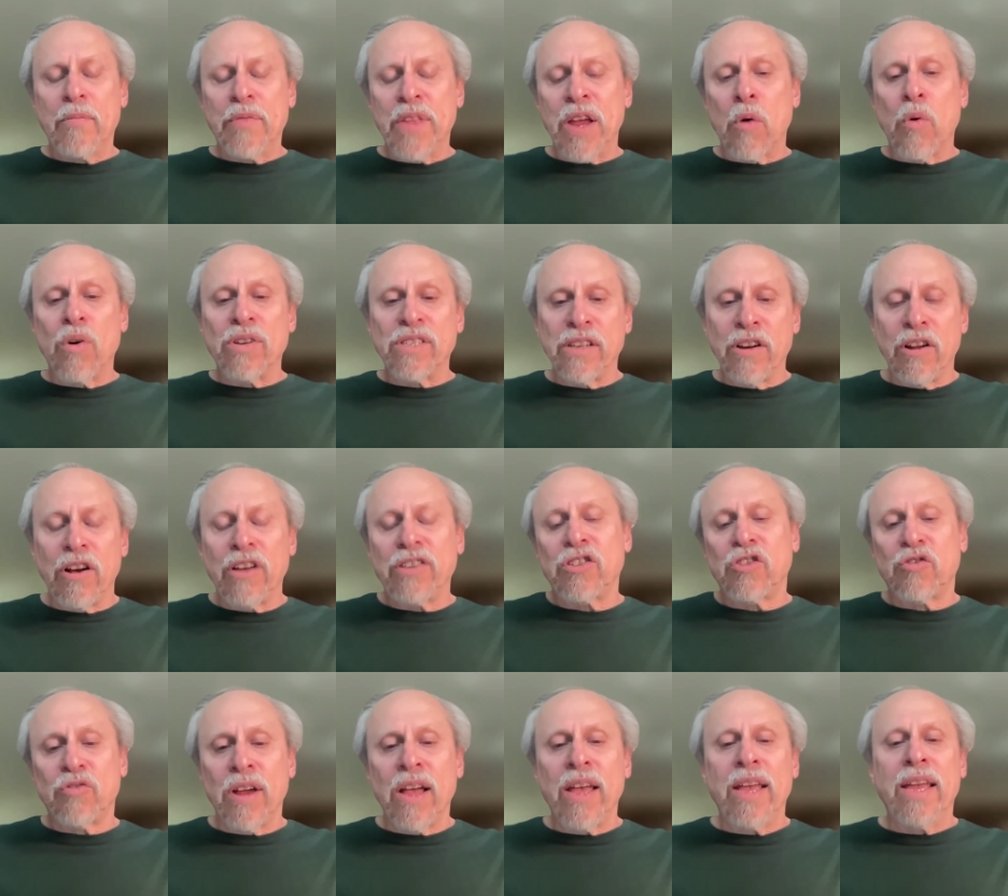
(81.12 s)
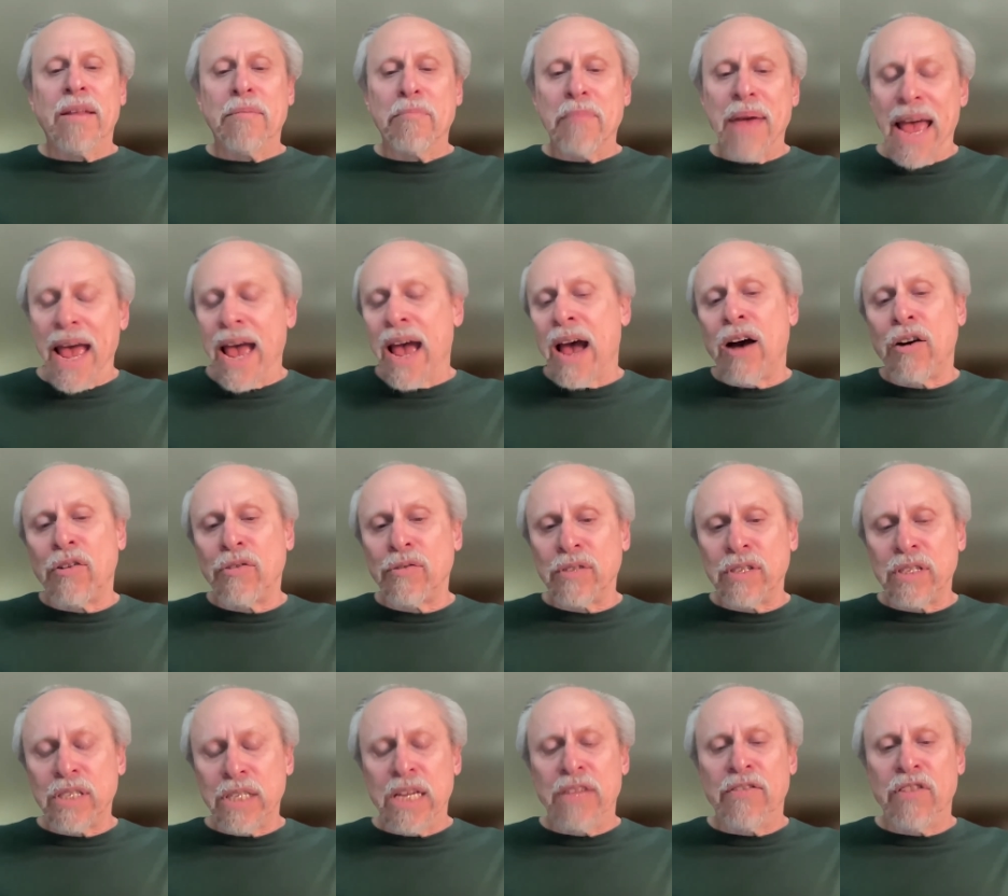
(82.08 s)
There was an Australian
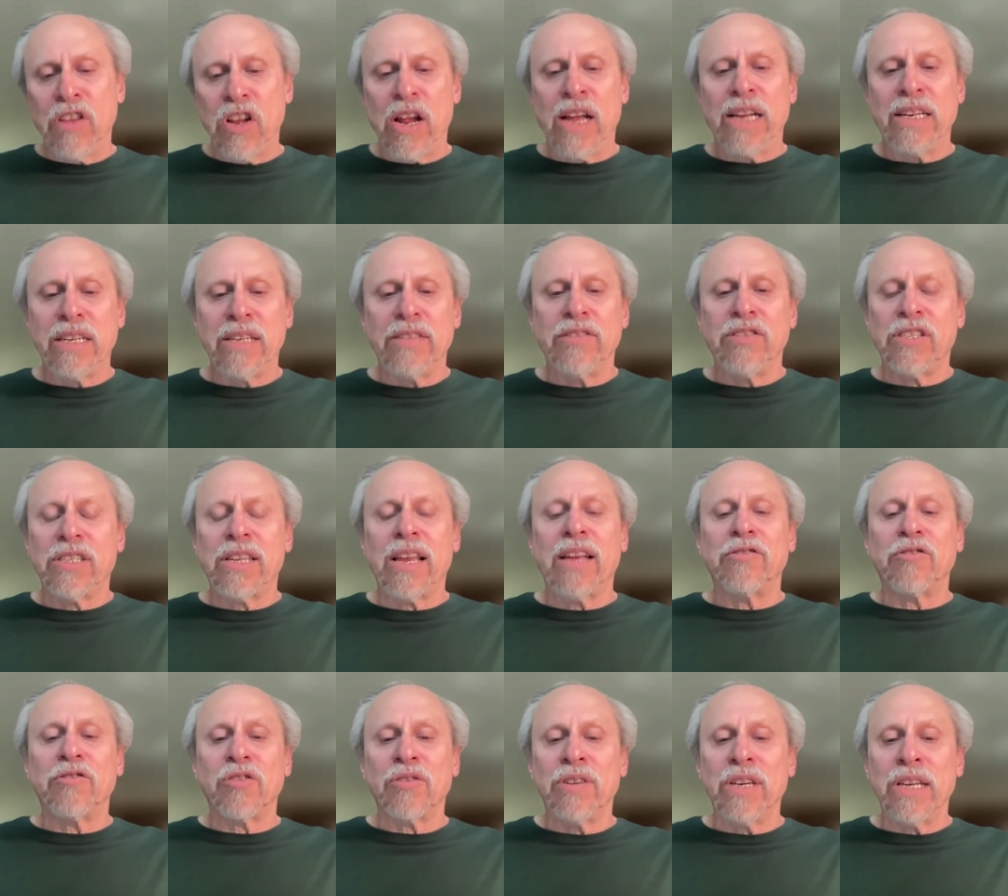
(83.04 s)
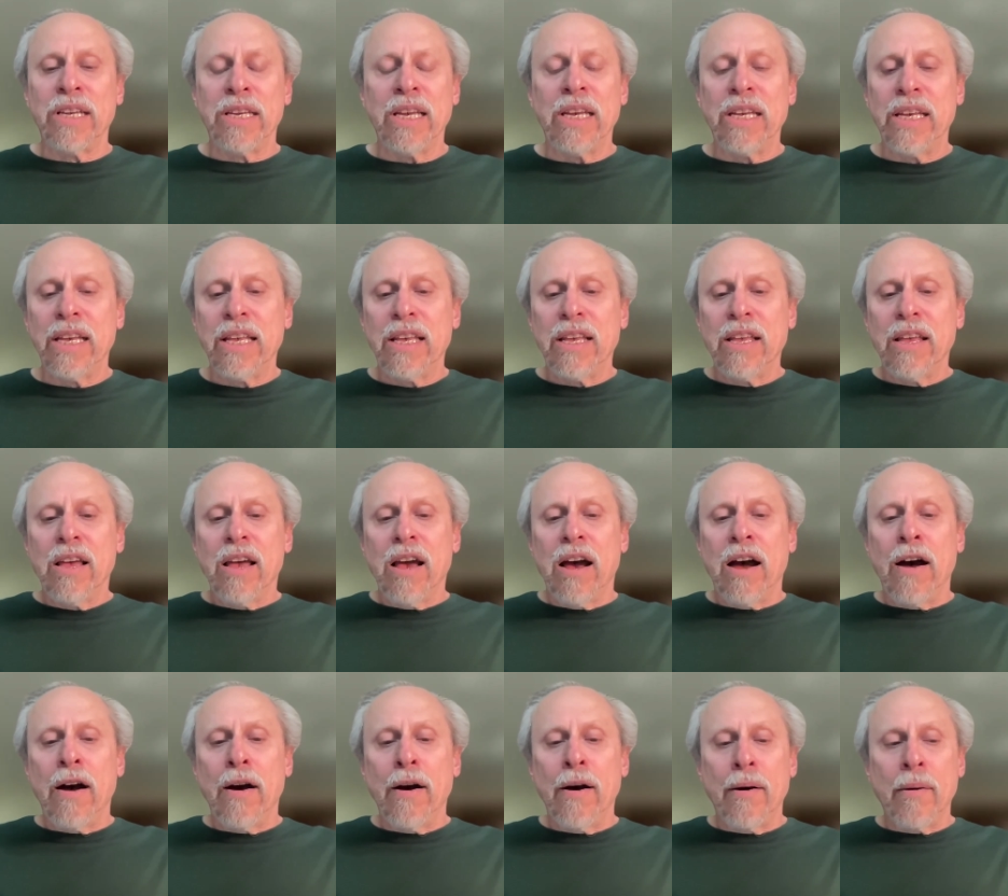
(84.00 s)
pound in the 19th century,
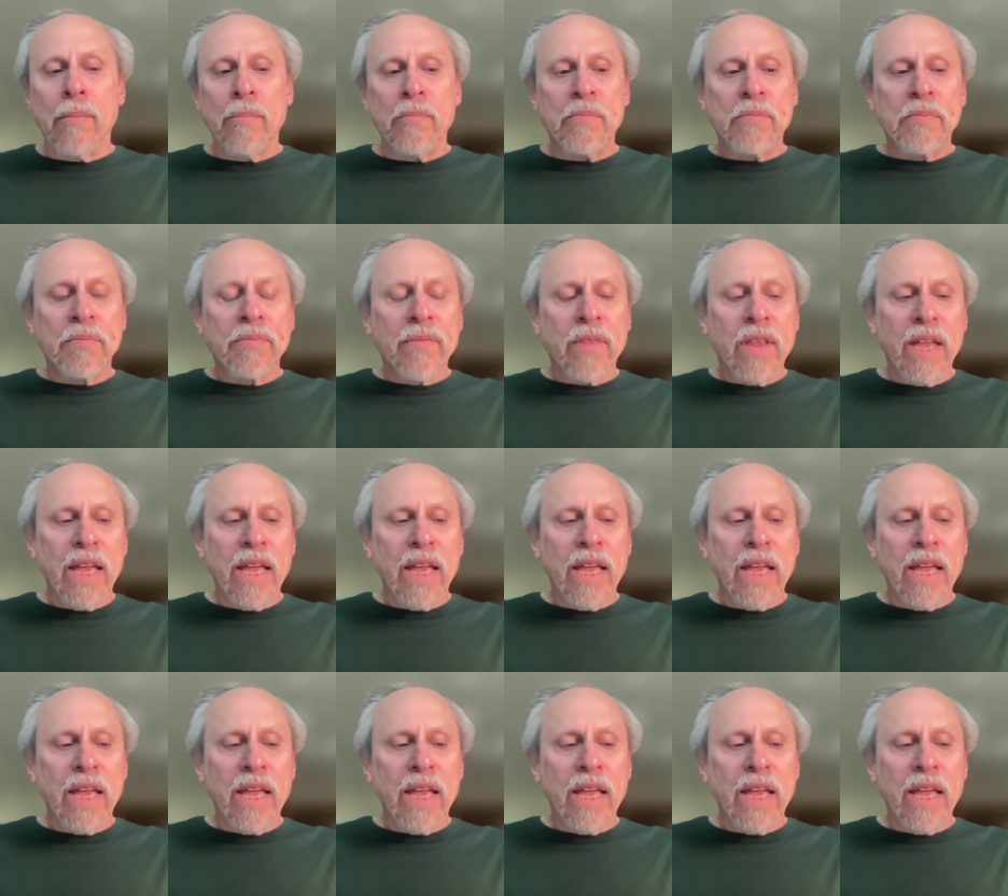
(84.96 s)
um,